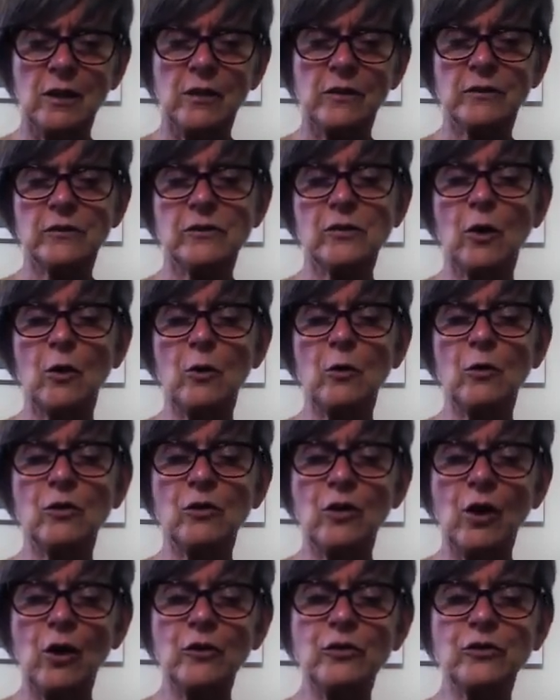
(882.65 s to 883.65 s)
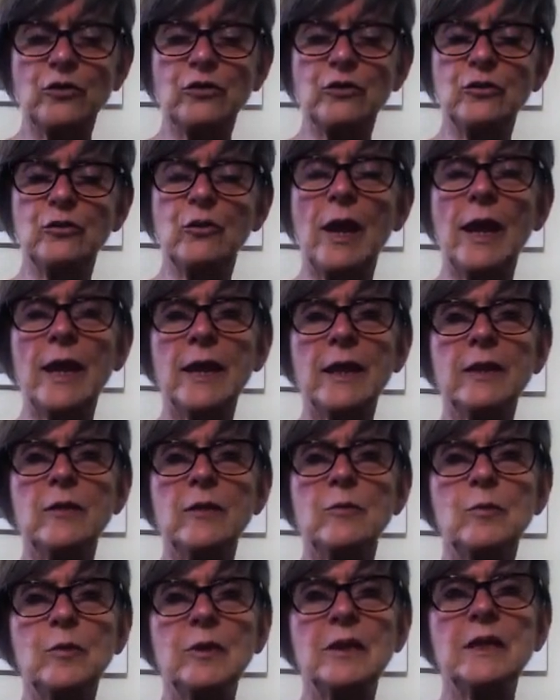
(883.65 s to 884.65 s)
So go to A
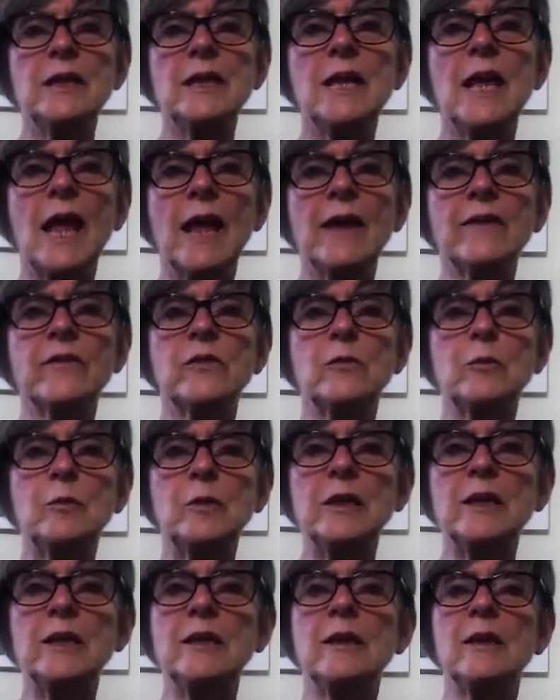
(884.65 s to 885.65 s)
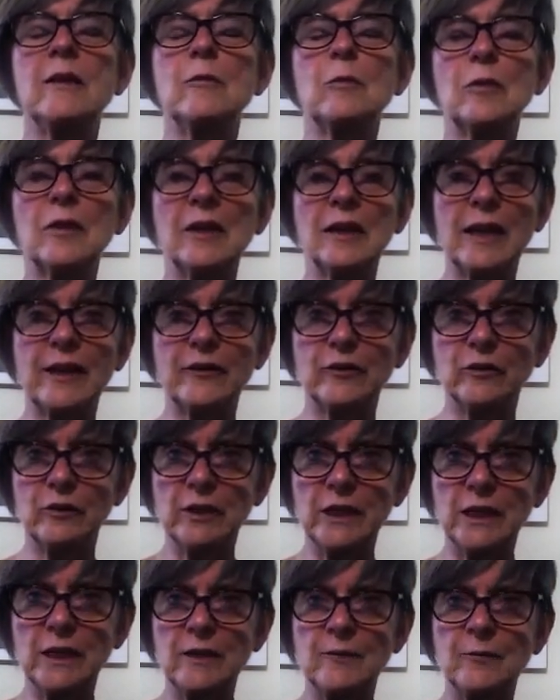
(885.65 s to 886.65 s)
P S P
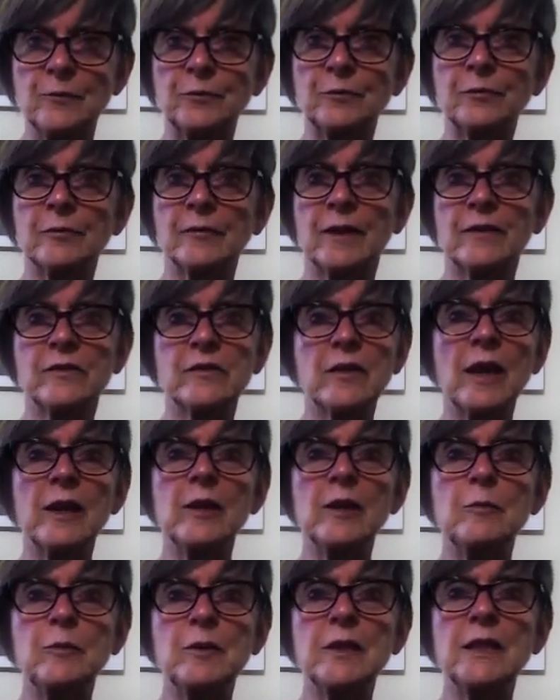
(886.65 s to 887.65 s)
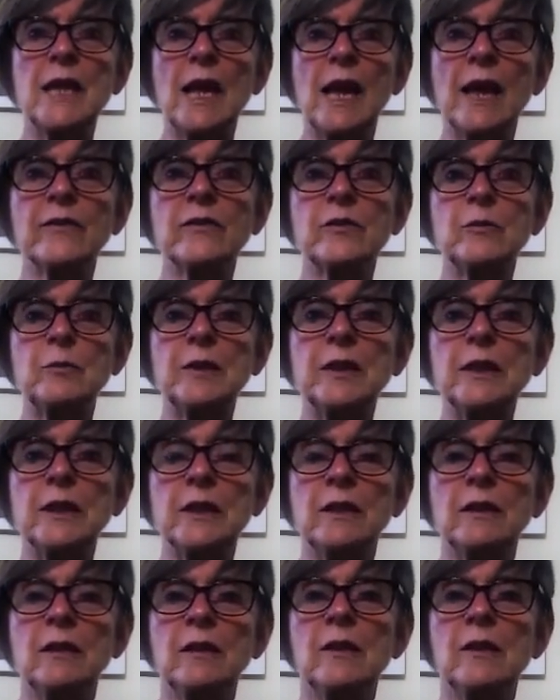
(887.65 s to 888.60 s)
Plenary, that's A P S P,